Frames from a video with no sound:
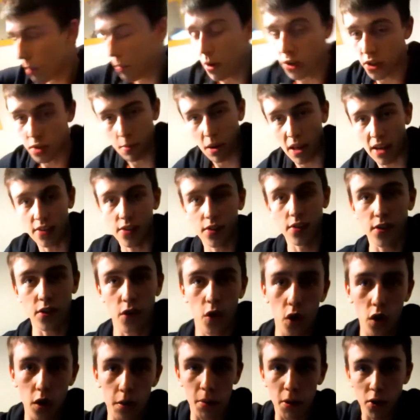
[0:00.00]
the possible X's,
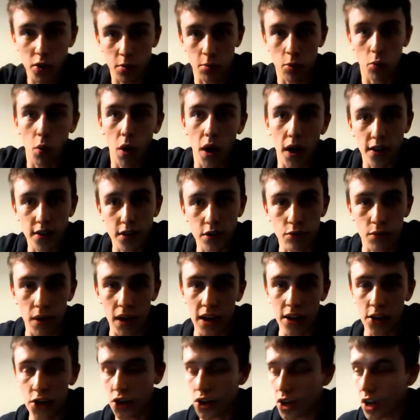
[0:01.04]
all of the possible Y's in
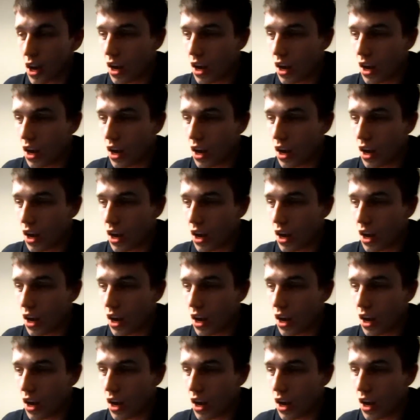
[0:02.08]
range,